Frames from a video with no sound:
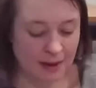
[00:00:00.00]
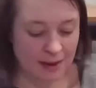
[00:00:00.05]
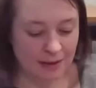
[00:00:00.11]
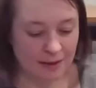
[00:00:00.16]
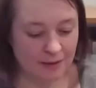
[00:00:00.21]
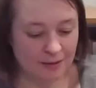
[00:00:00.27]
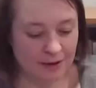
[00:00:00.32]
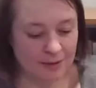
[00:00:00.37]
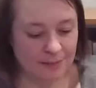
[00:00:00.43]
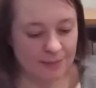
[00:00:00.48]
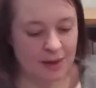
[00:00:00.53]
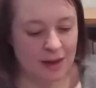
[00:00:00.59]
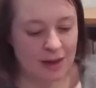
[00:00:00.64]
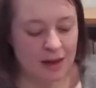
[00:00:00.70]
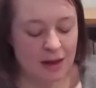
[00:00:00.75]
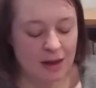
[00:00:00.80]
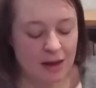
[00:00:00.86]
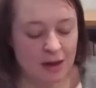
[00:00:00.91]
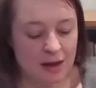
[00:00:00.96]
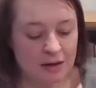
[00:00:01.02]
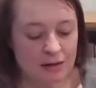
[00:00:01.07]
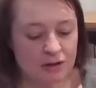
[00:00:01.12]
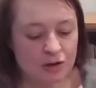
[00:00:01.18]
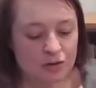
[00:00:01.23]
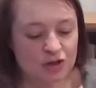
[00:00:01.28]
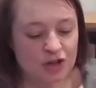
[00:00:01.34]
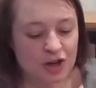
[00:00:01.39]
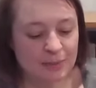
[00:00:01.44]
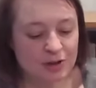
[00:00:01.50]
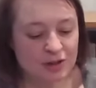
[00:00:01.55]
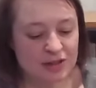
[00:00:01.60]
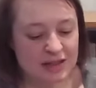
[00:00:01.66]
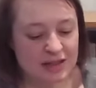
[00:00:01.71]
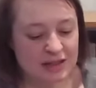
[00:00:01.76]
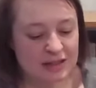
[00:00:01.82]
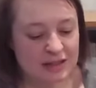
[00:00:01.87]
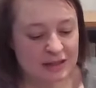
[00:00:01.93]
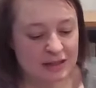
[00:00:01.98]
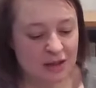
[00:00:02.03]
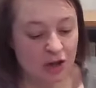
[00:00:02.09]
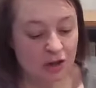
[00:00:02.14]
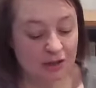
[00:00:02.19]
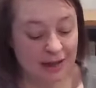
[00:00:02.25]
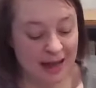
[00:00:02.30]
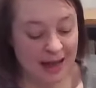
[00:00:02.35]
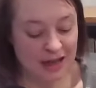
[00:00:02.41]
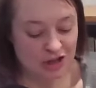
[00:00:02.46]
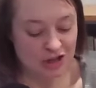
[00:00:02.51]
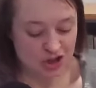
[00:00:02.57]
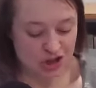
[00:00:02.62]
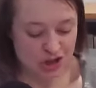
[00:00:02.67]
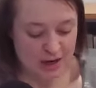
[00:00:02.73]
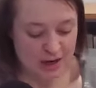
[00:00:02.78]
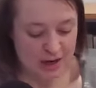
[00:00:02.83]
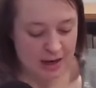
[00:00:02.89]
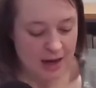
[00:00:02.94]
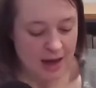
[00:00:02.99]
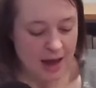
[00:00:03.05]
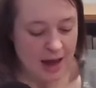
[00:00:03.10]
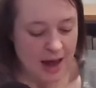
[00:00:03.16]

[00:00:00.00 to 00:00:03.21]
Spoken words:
I love it. So chapter 6 is called Kenji.